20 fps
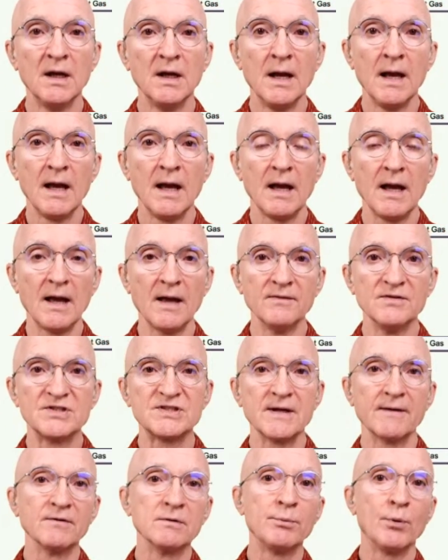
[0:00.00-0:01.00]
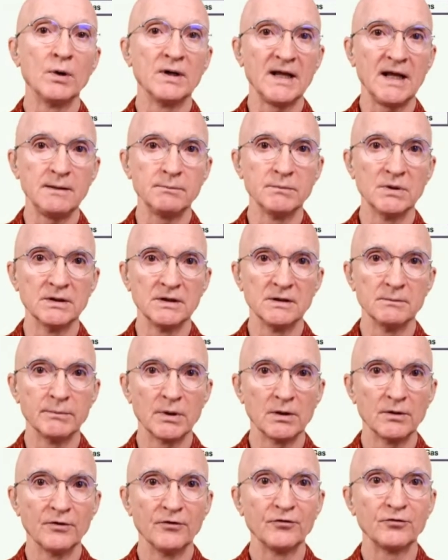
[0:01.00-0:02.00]
and 7.8 million
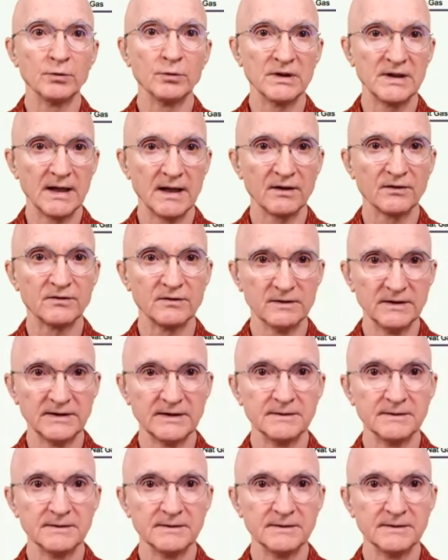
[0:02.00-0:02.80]
barrels were gasoline.